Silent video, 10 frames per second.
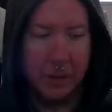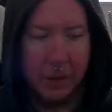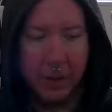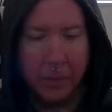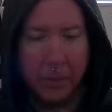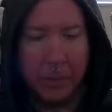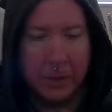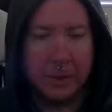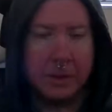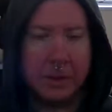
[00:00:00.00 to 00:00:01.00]
because
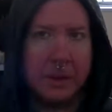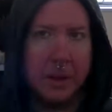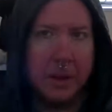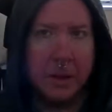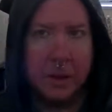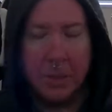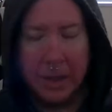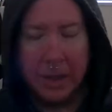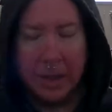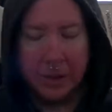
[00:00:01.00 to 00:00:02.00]
the
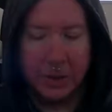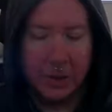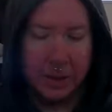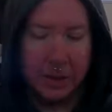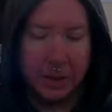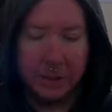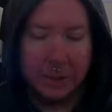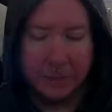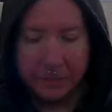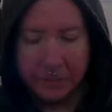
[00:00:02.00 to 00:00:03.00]
medication I'm on,
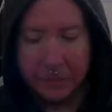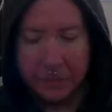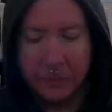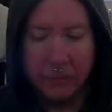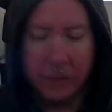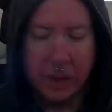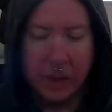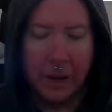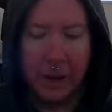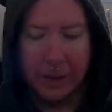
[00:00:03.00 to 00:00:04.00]
I have
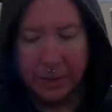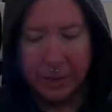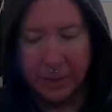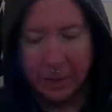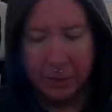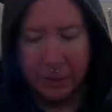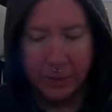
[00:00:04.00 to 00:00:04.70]
to take with food.